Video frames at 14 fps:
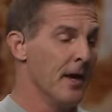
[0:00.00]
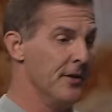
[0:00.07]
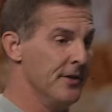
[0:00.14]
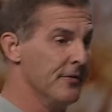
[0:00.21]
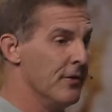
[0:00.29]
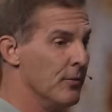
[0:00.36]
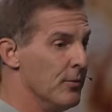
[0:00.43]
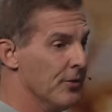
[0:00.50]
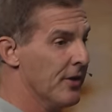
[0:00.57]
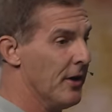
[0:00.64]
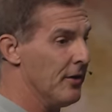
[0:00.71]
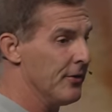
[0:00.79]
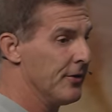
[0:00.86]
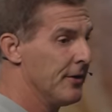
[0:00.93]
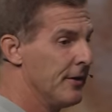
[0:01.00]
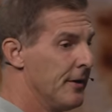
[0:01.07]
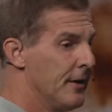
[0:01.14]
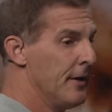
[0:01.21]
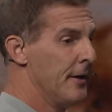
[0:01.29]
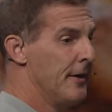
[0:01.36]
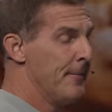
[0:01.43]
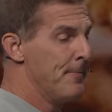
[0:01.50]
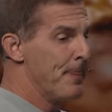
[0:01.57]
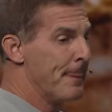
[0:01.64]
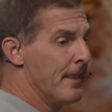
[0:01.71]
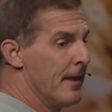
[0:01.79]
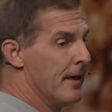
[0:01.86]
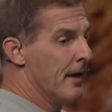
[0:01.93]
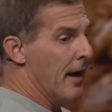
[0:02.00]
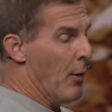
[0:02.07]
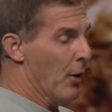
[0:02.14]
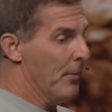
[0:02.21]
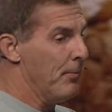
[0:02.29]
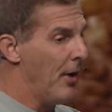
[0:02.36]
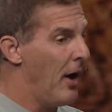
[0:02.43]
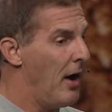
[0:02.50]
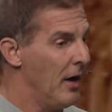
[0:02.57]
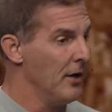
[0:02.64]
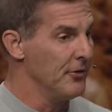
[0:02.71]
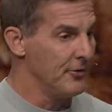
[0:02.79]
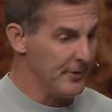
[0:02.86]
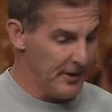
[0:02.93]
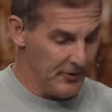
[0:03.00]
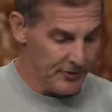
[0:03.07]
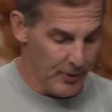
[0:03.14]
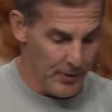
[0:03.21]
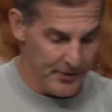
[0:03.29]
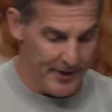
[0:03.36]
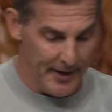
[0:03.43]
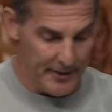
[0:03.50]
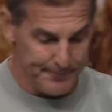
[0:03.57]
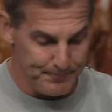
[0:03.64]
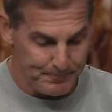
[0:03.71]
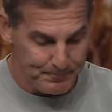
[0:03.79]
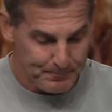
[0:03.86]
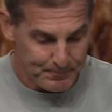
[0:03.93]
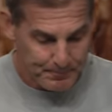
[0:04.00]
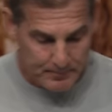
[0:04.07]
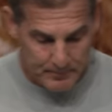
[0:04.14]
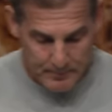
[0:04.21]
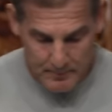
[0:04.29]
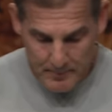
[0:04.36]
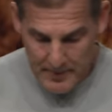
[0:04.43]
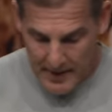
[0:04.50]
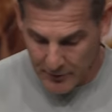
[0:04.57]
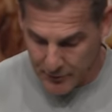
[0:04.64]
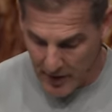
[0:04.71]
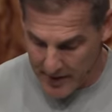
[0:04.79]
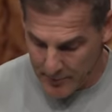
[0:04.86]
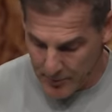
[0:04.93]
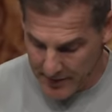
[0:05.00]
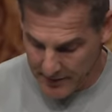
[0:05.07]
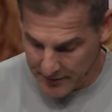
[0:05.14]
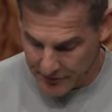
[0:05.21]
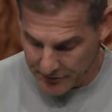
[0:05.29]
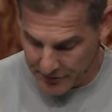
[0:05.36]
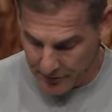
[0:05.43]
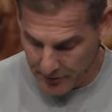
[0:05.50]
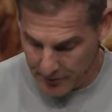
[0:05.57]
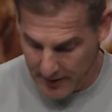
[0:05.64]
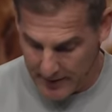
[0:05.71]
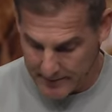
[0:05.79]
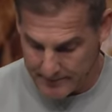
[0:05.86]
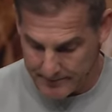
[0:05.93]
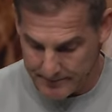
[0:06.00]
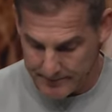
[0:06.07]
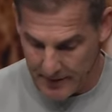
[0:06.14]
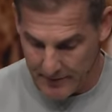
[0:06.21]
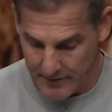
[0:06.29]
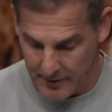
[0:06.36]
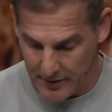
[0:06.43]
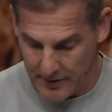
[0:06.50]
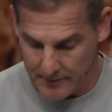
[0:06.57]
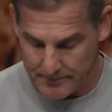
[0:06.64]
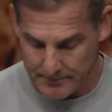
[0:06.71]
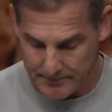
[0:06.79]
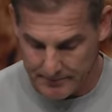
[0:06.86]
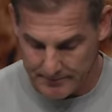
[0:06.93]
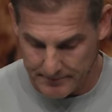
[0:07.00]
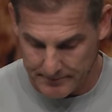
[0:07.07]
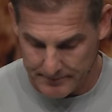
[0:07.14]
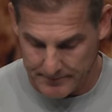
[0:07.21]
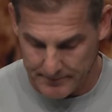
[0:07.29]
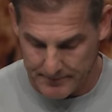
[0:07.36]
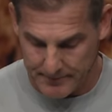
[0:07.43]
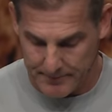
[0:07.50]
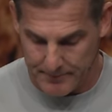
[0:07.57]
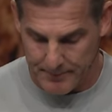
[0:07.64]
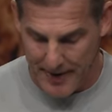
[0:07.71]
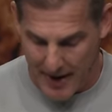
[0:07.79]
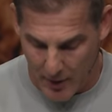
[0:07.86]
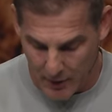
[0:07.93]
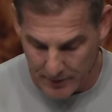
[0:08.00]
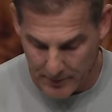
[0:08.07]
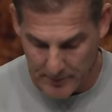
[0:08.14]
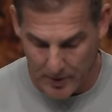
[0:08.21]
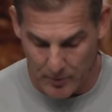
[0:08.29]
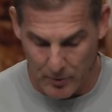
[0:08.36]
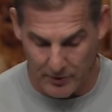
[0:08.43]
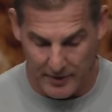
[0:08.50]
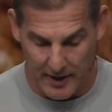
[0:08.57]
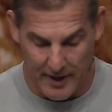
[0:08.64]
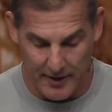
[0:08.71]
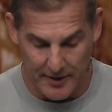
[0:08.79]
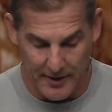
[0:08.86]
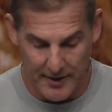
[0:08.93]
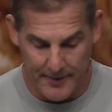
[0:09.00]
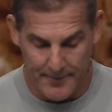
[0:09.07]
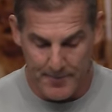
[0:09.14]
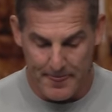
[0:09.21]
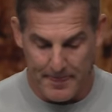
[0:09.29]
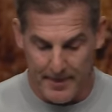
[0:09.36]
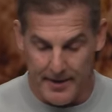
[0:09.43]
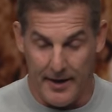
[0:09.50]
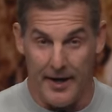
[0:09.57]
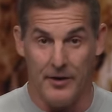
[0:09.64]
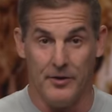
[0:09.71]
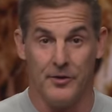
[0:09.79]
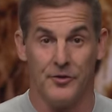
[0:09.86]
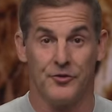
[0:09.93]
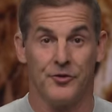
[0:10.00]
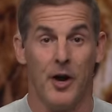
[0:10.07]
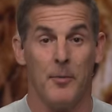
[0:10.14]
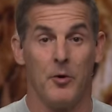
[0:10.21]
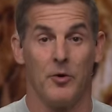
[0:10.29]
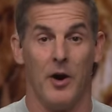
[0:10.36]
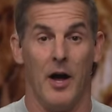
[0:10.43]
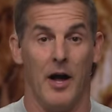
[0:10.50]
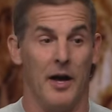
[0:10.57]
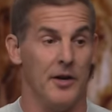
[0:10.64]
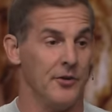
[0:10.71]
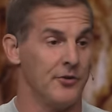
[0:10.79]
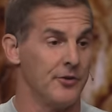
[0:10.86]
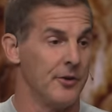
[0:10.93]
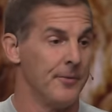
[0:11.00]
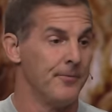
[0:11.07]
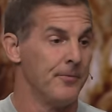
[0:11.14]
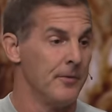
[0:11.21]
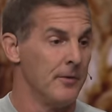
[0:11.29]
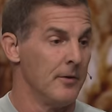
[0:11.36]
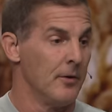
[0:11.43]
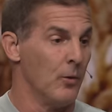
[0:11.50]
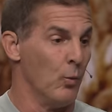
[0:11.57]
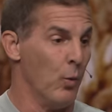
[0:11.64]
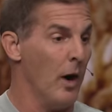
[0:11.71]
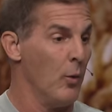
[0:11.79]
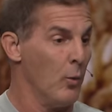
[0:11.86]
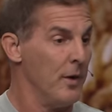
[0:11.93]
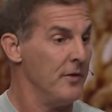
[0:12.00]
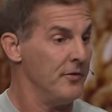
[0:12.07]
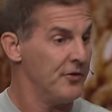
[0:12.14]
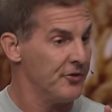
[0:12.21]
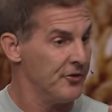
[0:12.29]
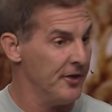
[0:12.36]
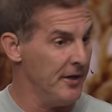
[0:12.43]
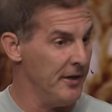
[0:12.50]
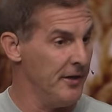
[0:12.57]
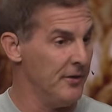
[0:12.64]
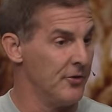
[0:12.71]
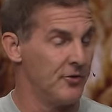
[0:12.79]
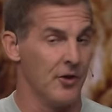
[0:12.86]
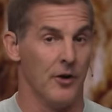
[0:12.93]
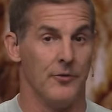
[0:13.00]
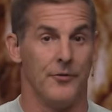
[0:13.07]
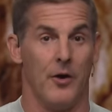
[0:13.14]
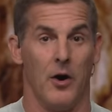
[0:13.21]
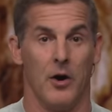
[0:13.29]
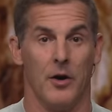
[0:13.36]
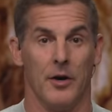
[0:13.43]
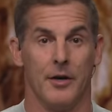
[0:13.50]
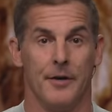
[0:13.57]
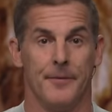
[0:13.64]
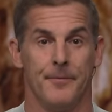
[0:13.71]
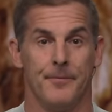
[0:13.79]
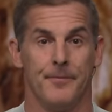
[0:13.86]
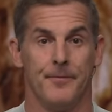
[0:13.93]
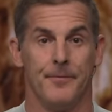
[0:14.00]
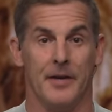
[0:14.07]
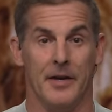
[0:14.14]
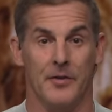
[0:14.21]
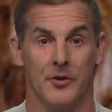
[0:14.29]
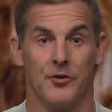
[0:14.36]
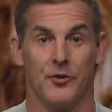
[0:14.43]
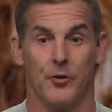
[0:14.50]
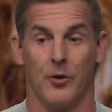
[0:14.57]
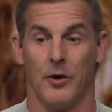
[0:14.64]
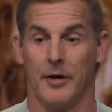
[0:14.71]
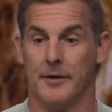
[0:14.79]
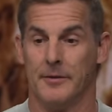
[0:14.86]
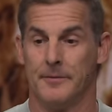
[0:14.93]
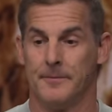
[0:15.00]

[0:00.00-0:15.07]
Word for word: a different result. I wanna pause and slow it down and try to bring this to um, a very powerful moment with God and summarize what we've seen so far in this story.